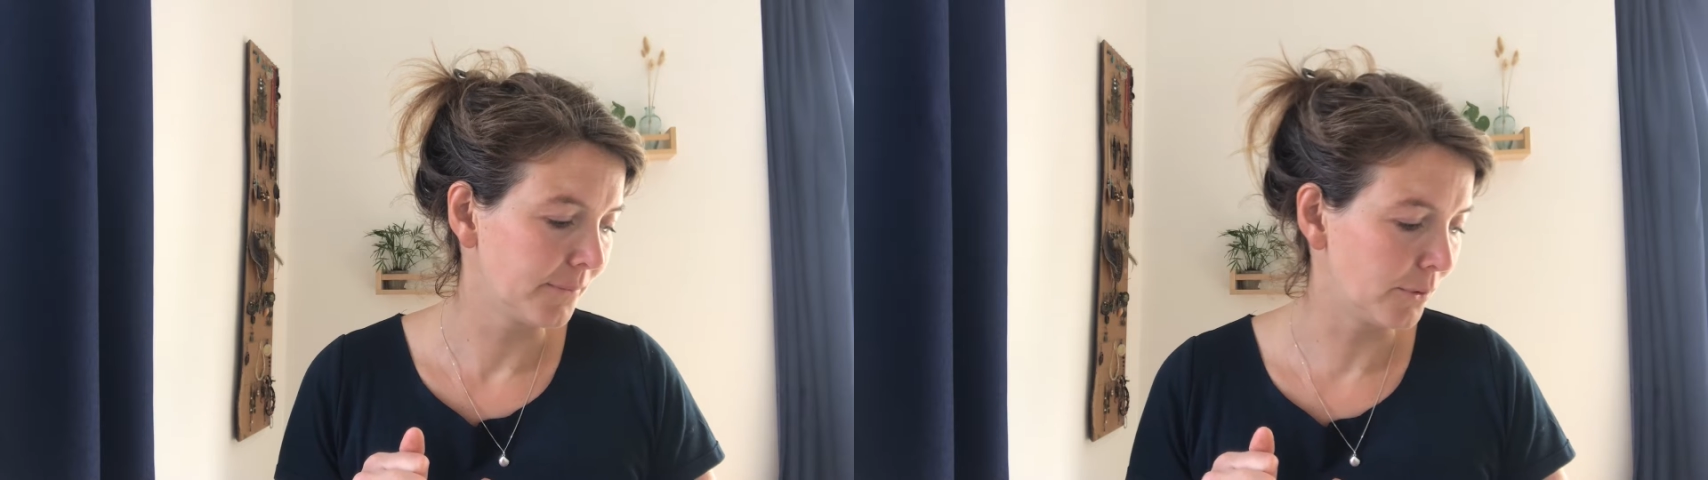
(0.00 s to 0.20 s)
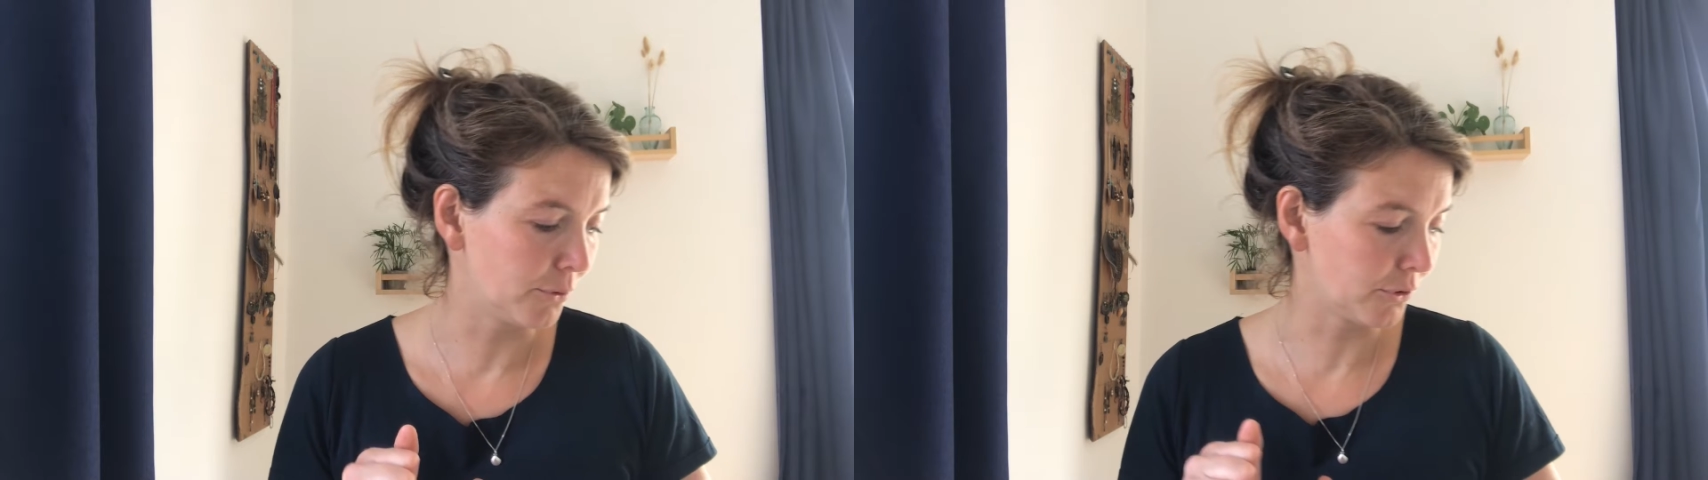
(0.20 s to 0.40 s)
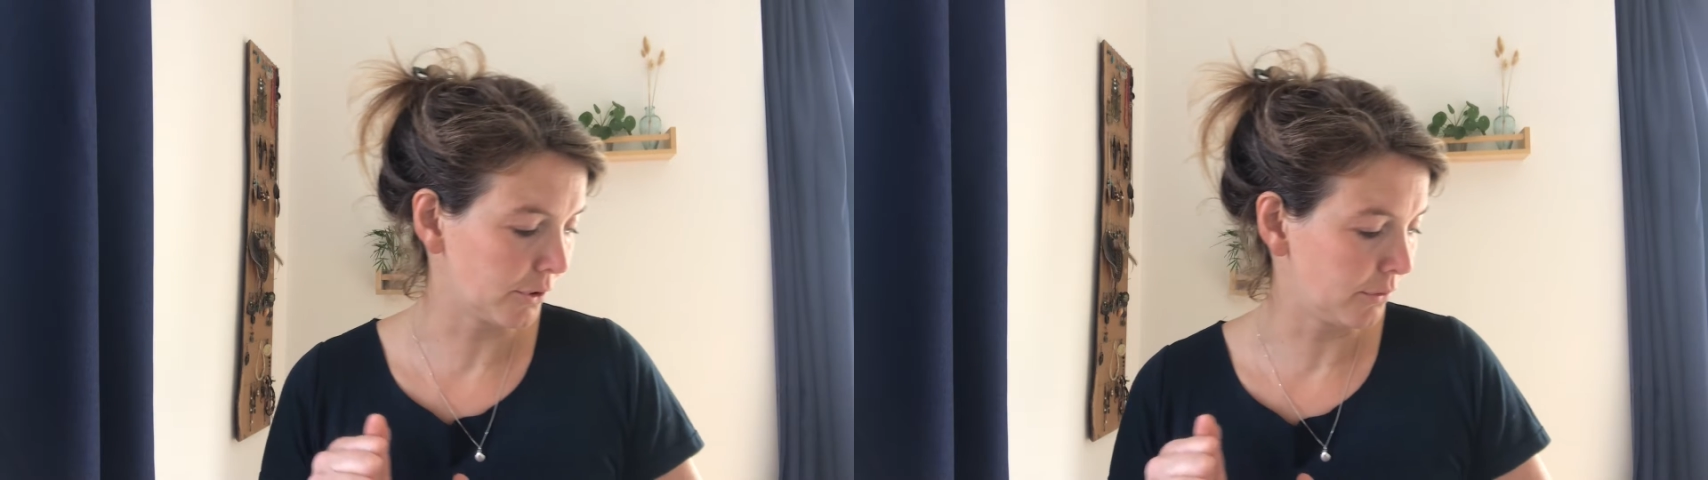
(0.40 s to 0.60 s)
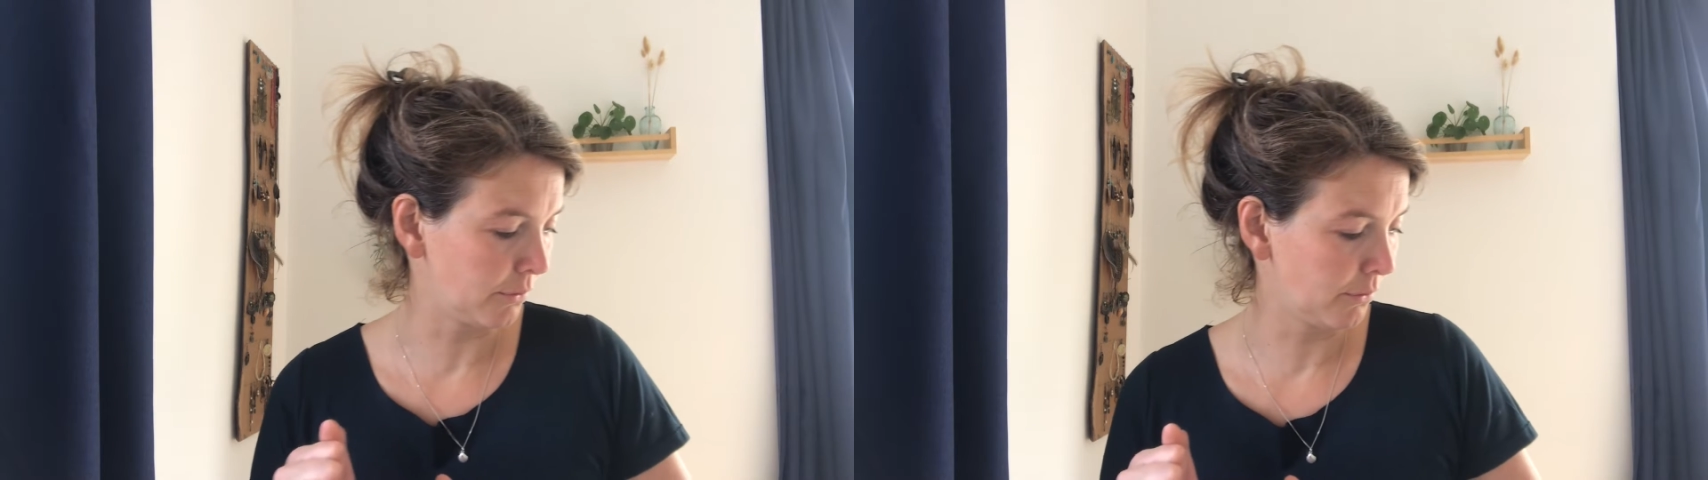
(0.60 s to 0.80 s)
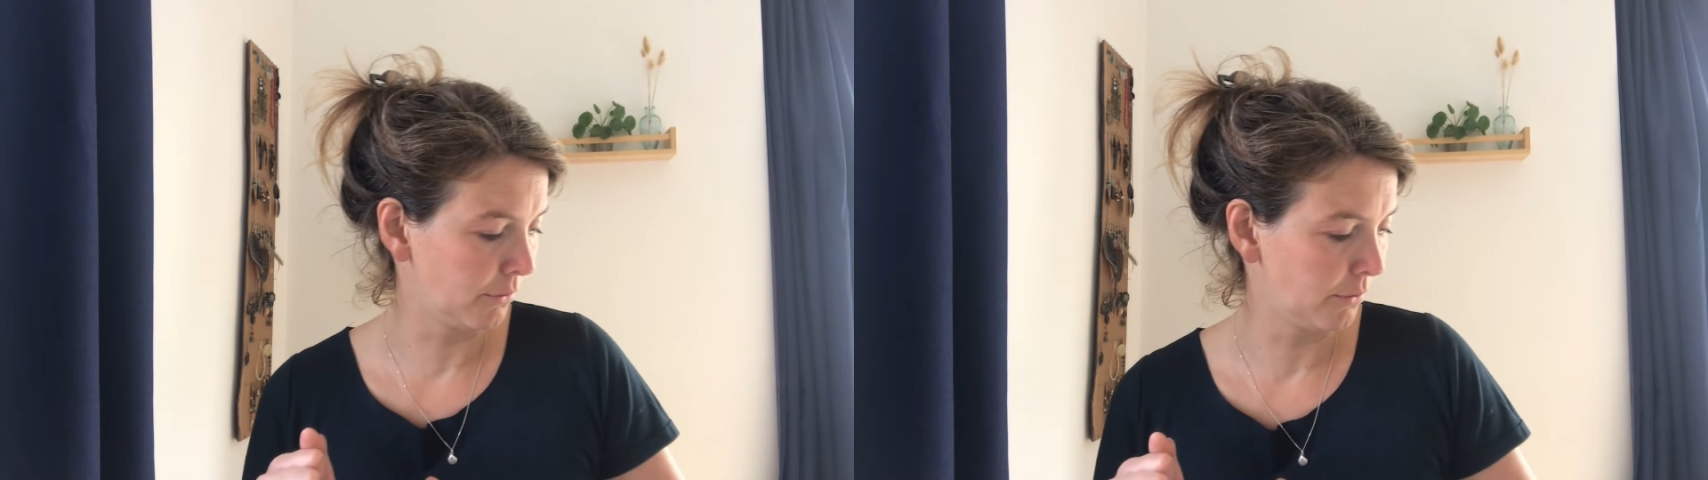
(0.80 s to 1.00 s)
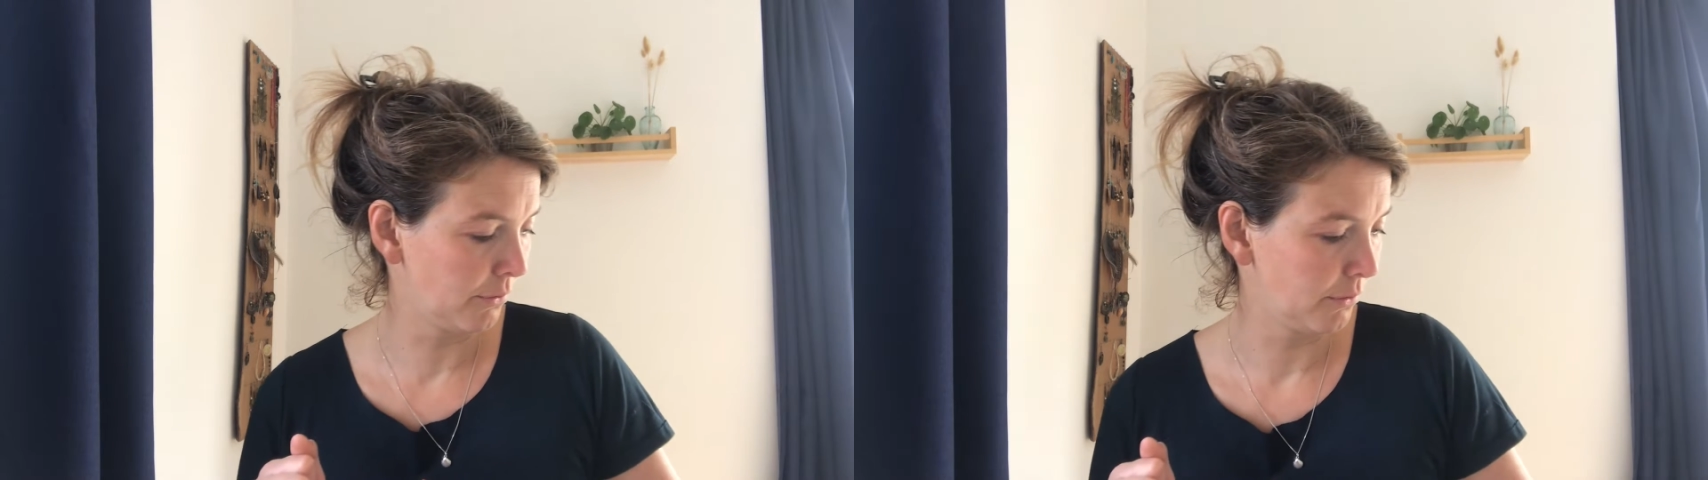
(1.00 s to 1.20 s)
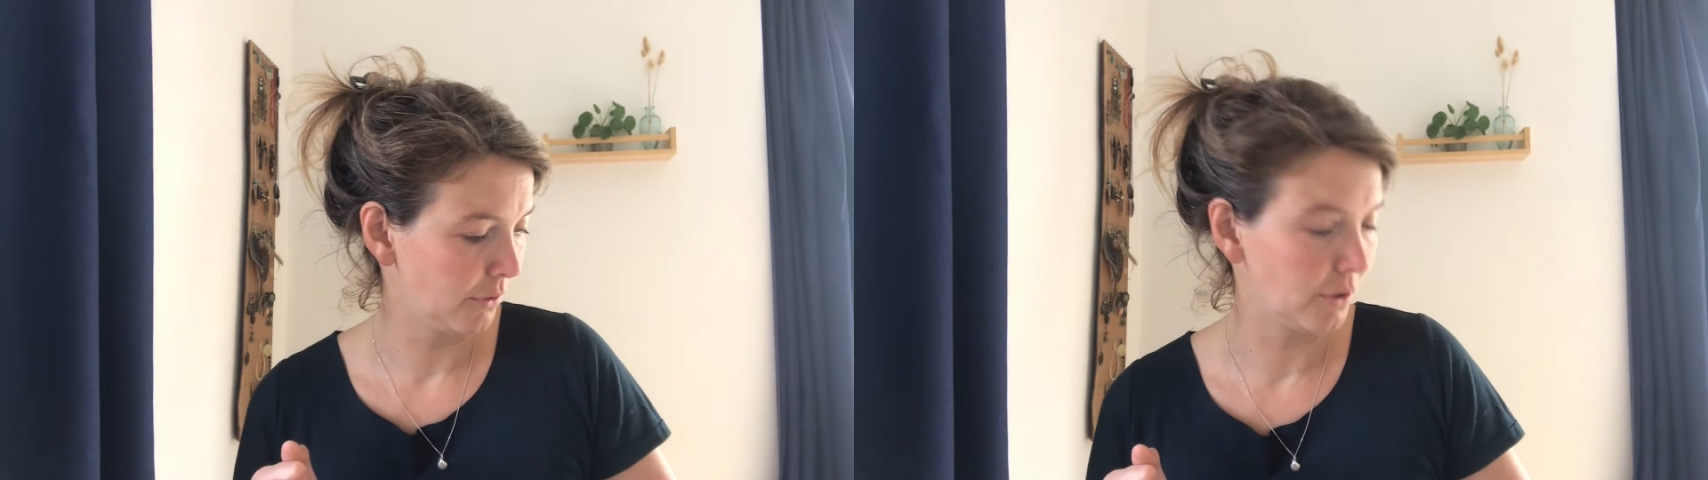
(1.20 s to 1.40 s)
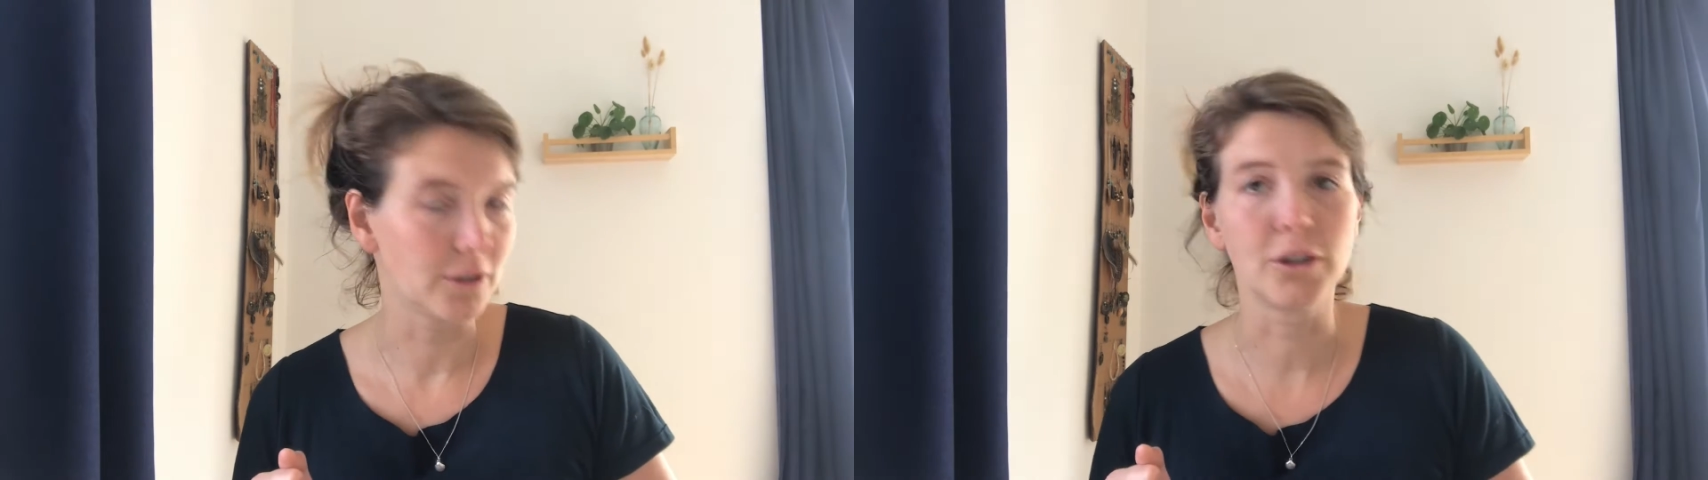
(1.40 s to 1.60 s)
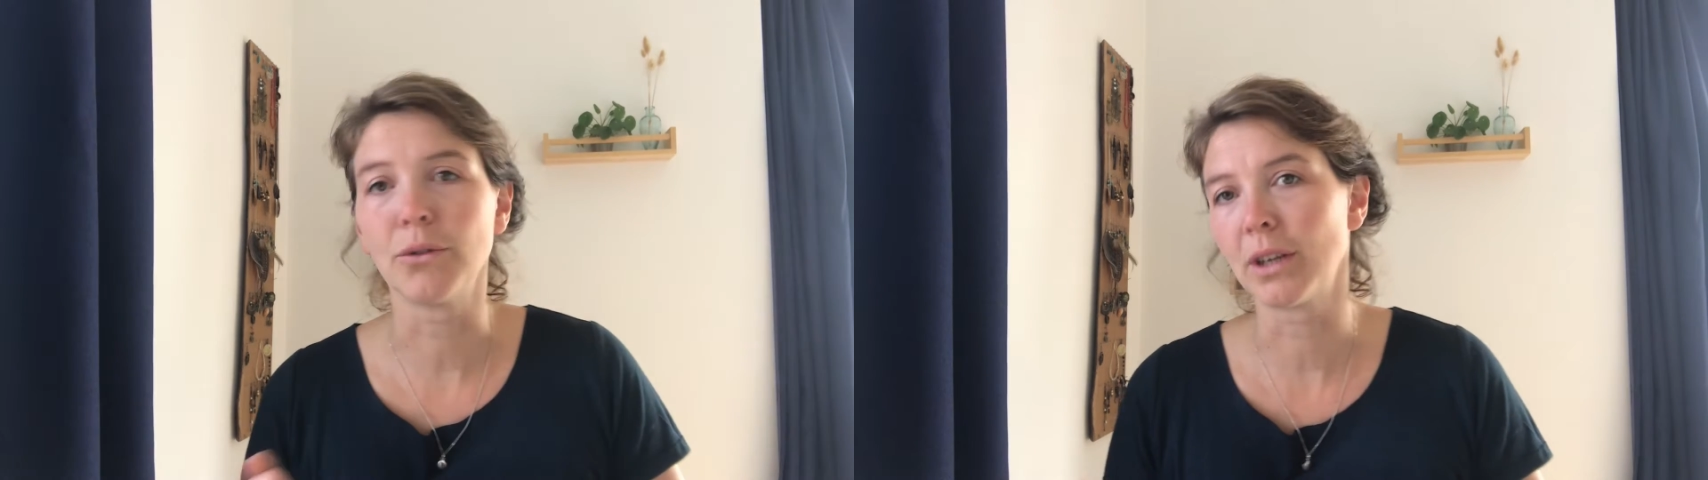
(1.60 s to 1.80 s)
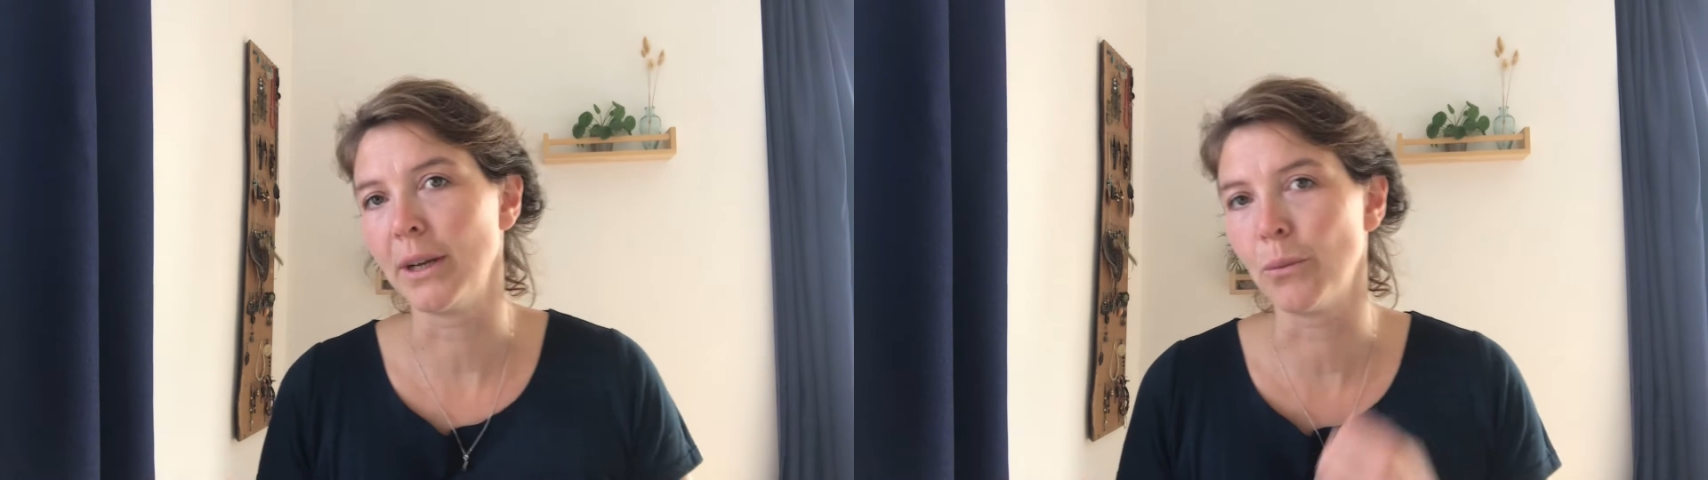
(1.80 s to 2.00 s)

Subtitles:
also currently